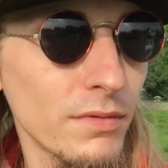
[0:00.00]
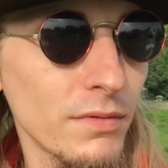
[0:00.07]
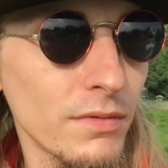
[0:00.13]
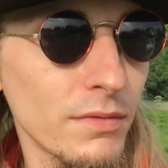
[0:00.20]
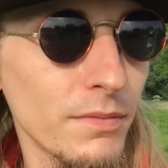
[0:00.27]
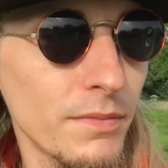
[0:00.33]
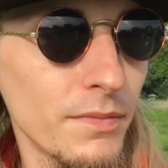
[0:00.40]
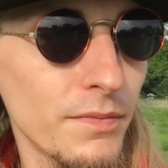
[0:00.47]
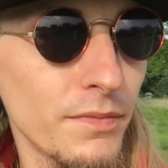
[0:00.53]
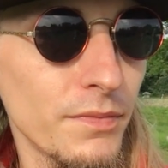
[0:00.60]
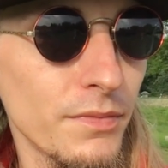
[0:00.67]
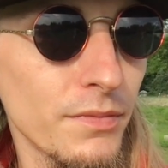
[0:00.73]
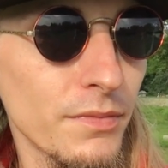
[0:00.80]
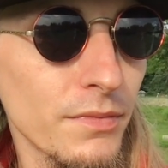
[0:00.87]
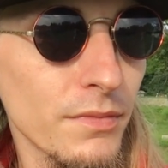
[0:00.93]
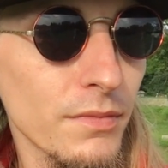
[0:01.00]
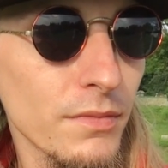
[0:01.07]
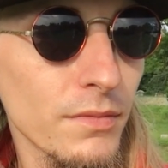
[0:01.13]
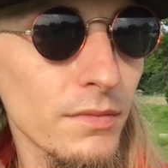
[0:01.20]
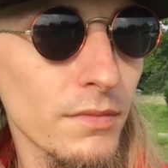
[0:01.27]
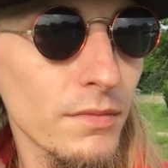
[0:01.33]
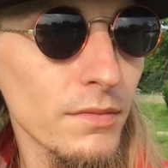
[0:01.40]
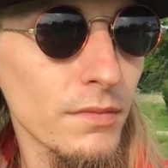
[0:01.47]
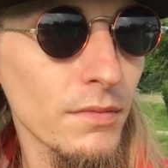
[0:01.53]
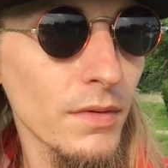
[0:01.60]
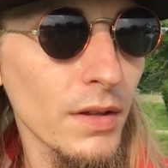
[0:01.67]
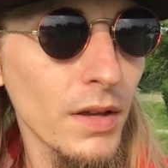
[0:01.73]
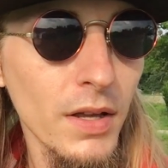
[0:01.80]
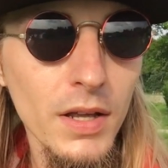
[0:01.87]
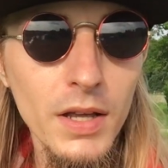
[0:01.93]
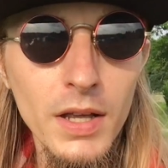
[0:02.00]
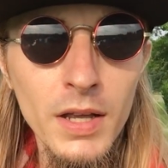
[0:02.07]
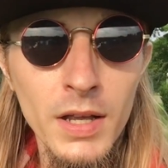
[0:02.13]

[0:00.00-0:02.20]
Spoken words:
Nothing is said.